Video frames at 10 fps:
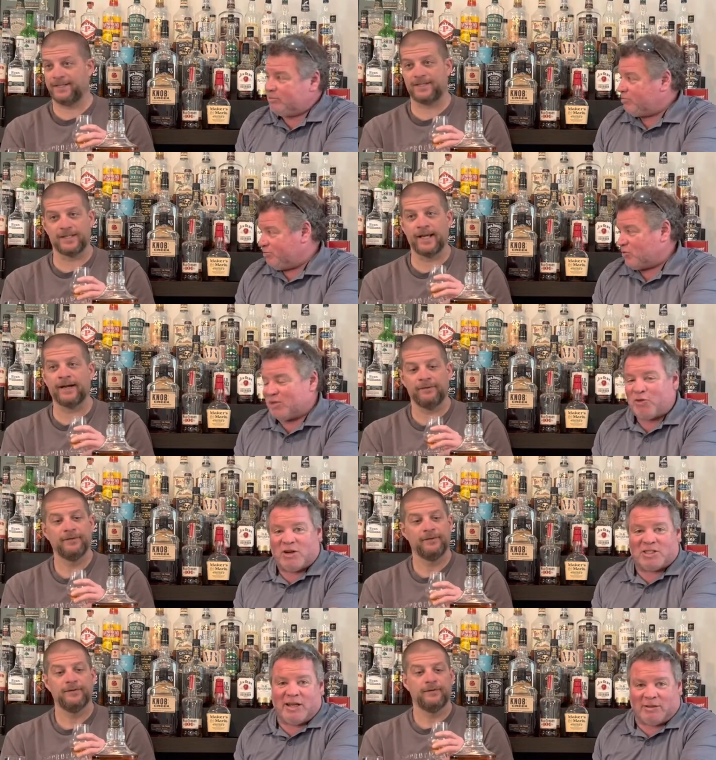Speaker 1: yeah,
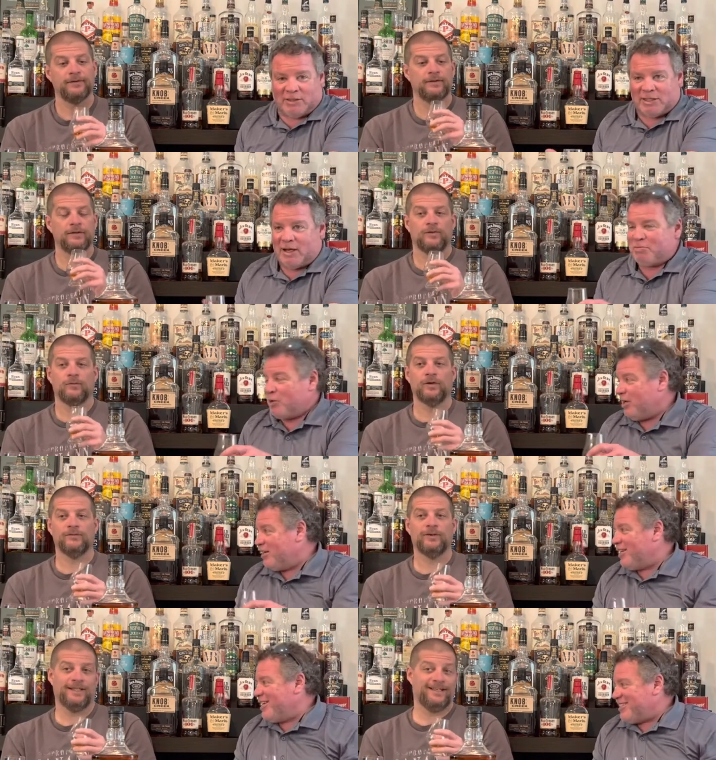first nickel he's got. Well,
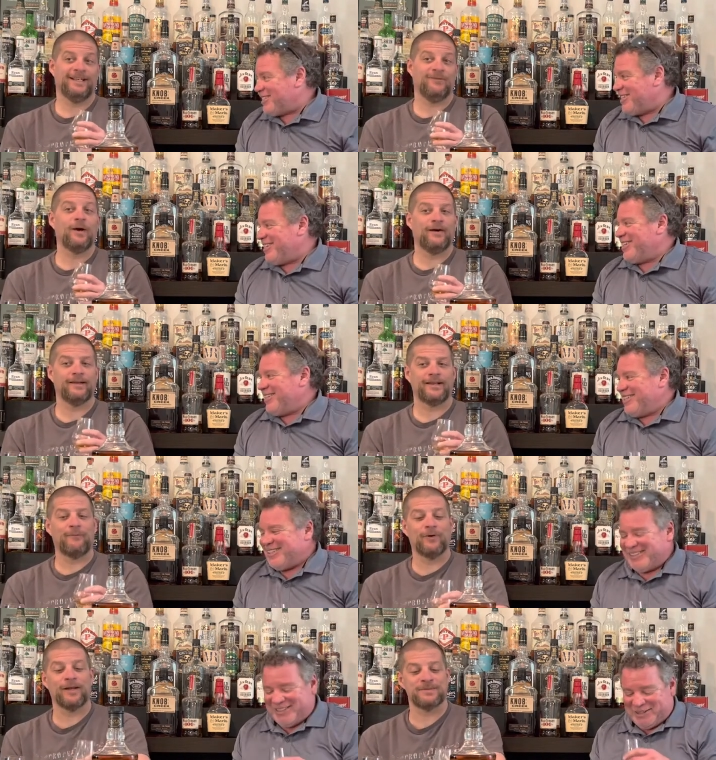well,
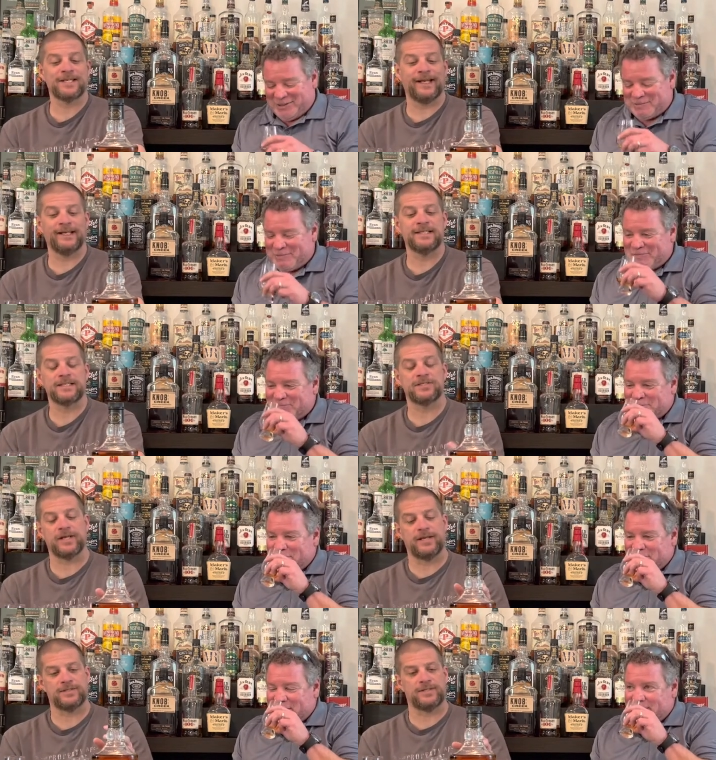well, what I'm saying is, is,
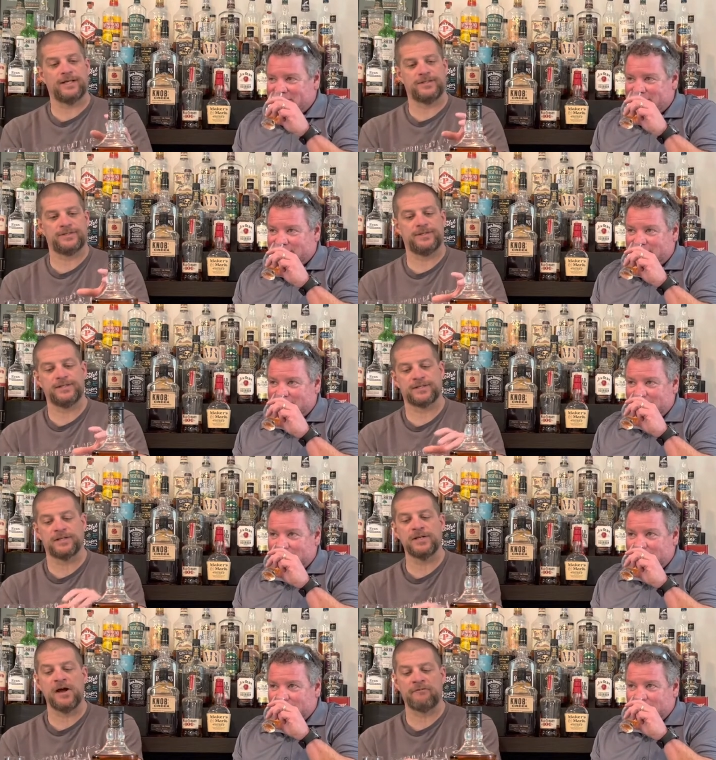is, is there's
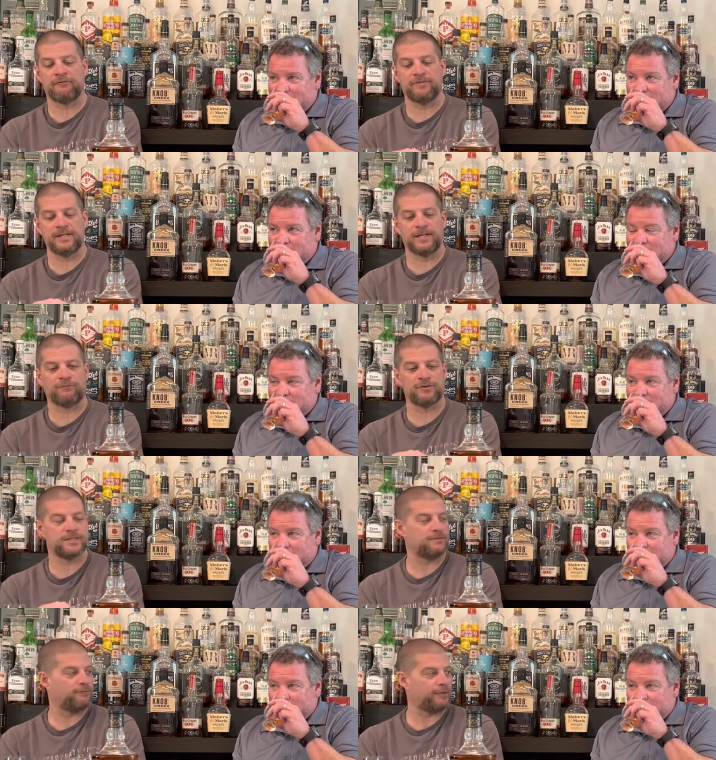enough
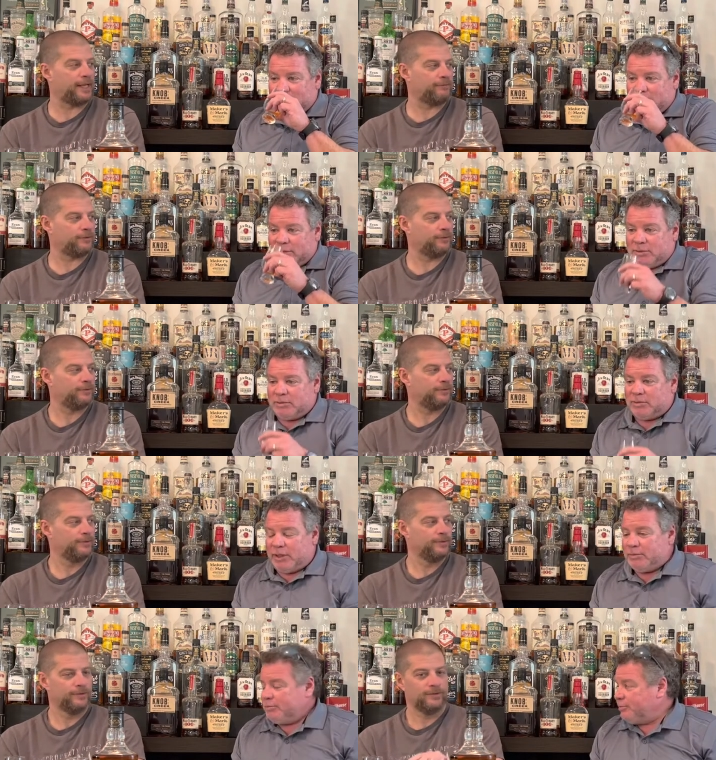difference in flavor.
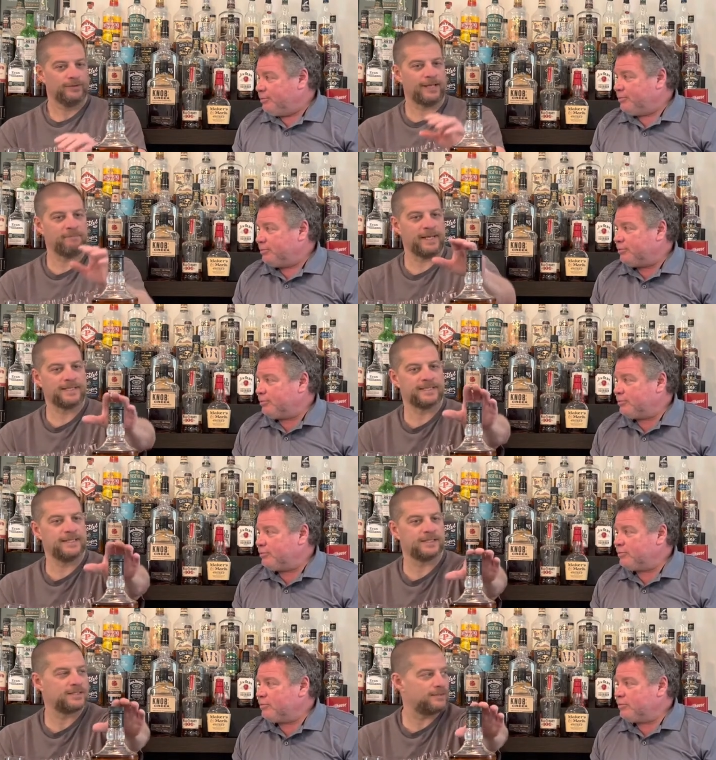Yeah. That makes
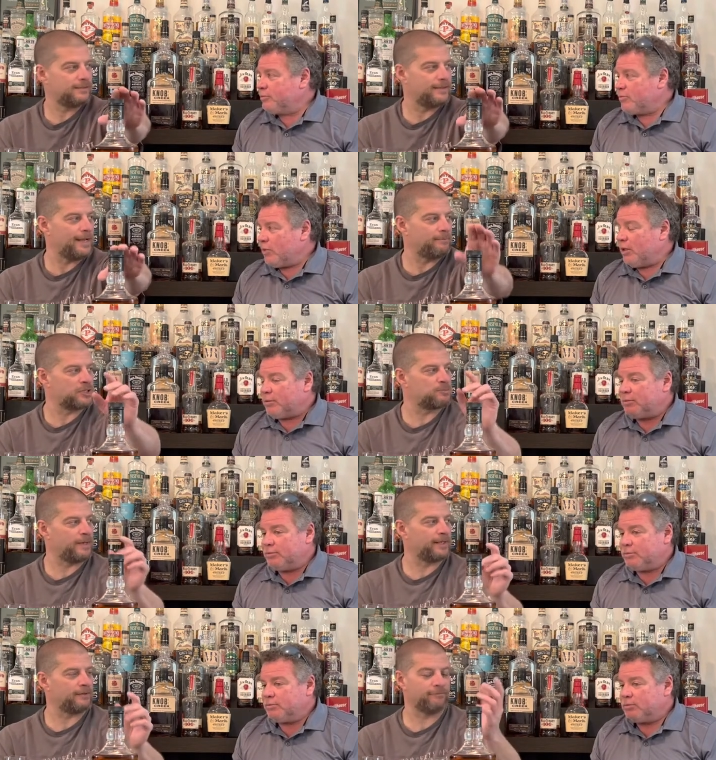this that much
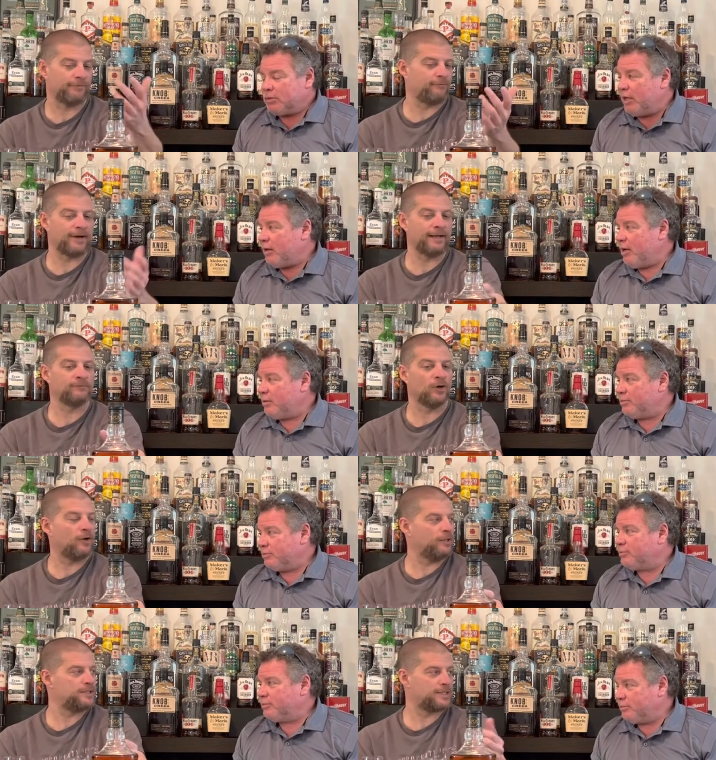better for five
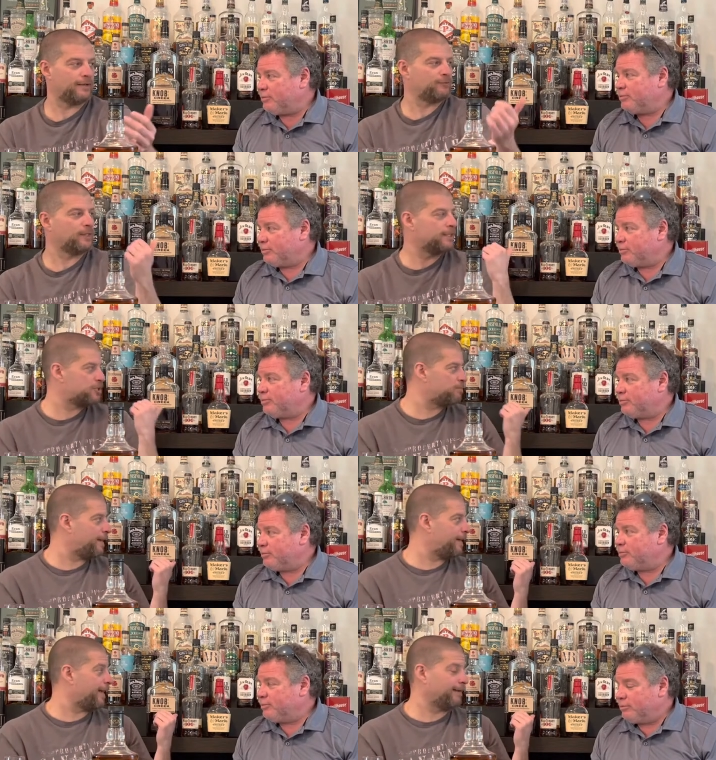dollars. If you're gonna
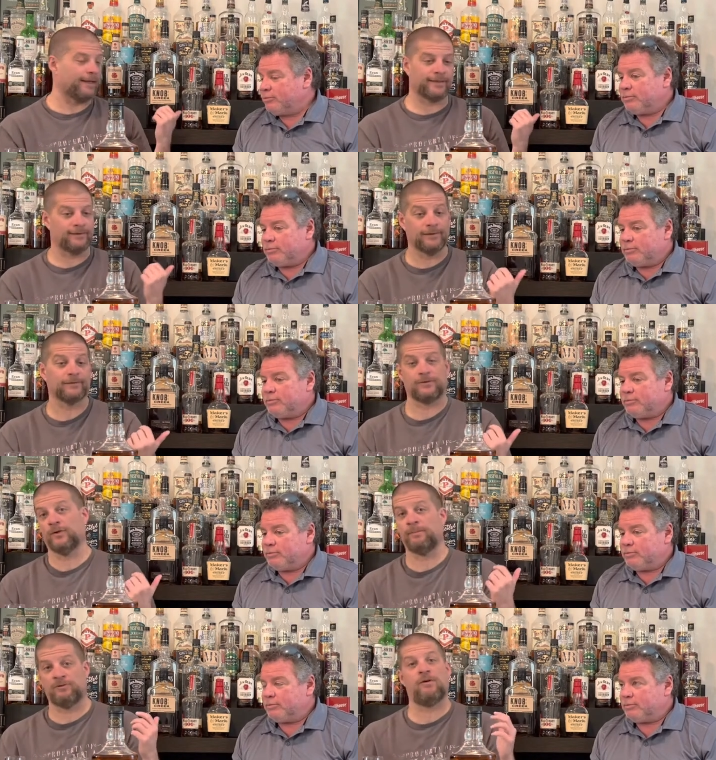spend that, like you know,
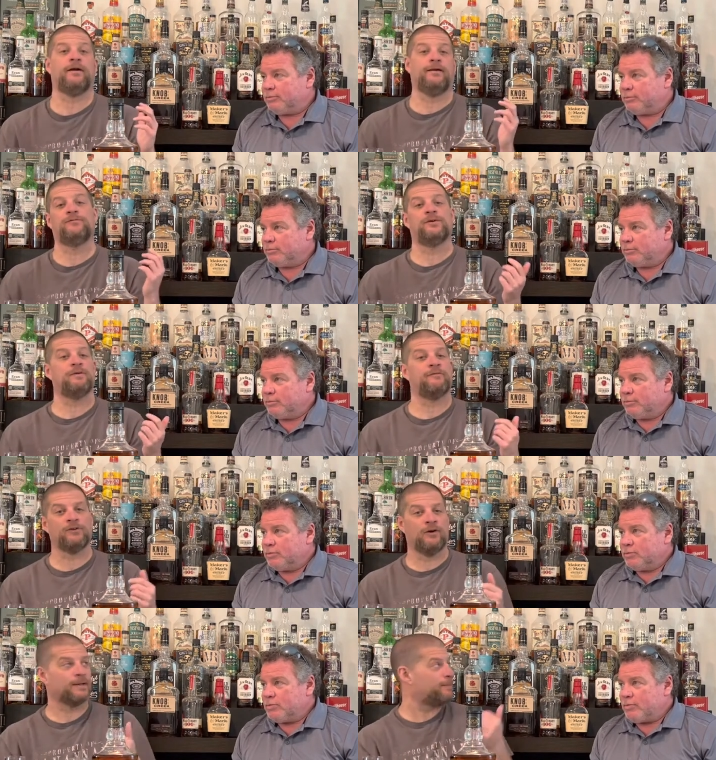don't get me wrong. If you if
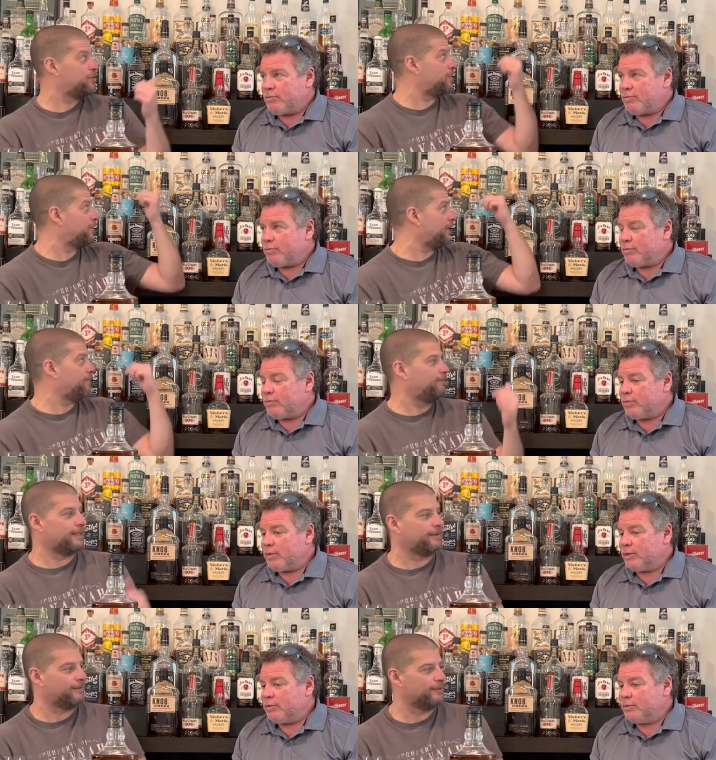you're on a budget, then then